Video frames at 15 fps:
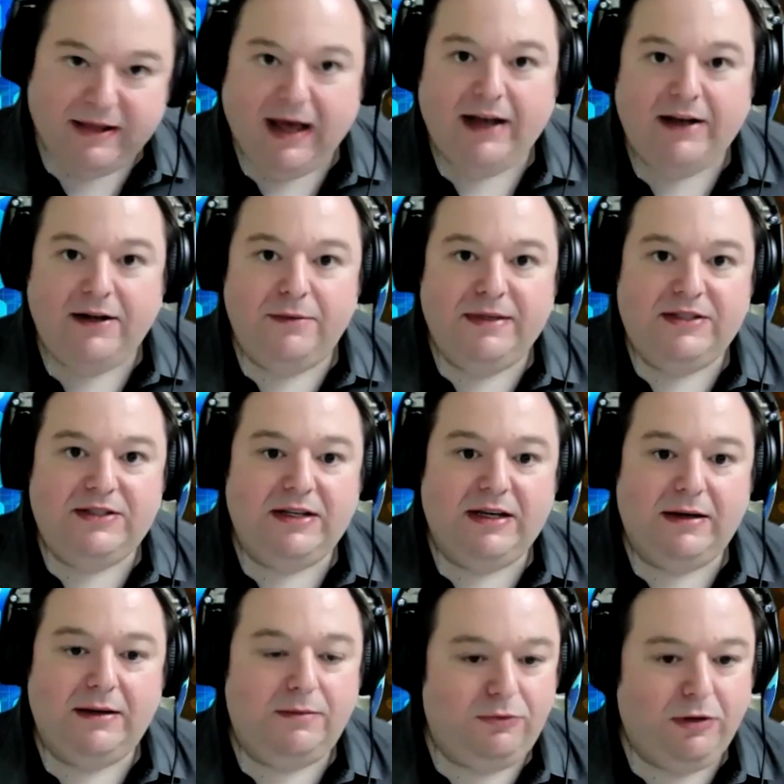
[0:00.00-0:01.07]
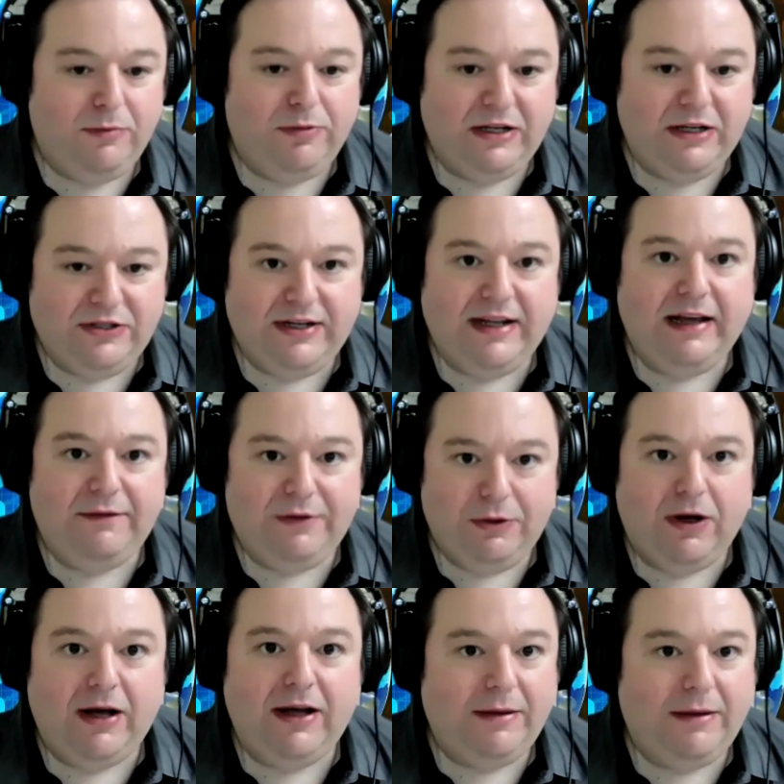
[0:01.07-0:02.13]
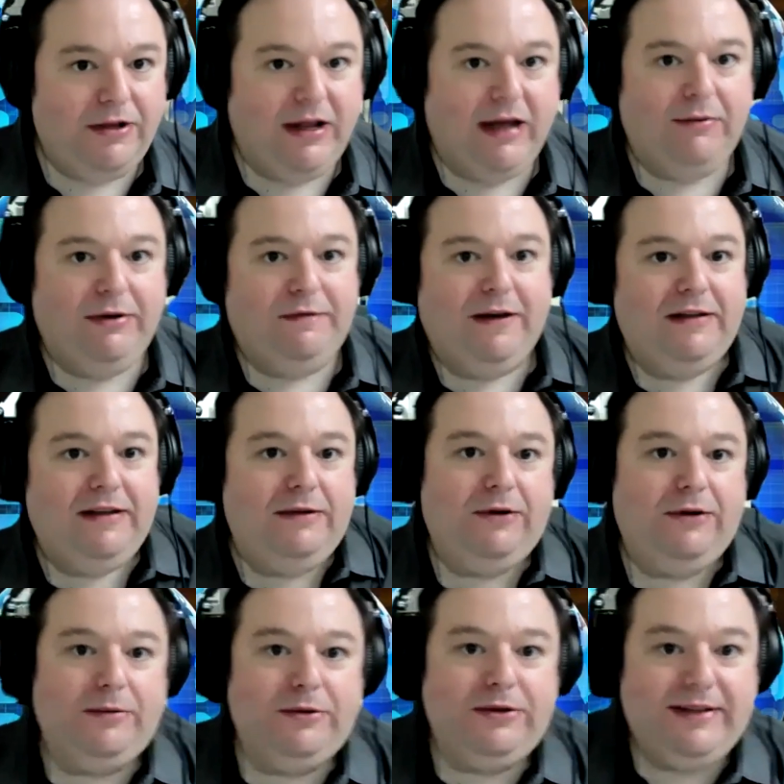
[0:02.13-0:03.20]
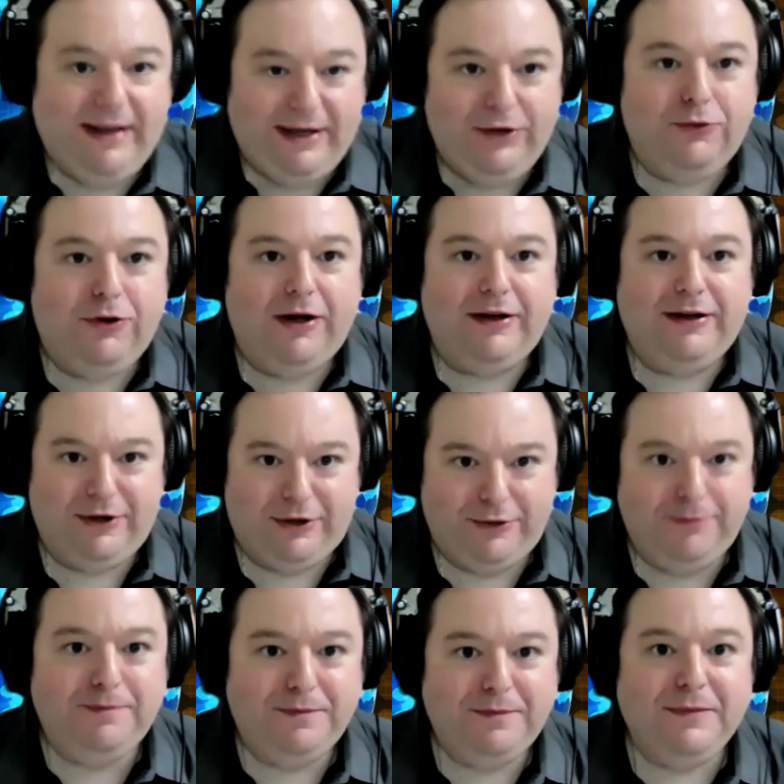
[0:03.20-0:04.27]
Adam, it's a real pleasure to have you on. I'm glad we finally were able to get you on here.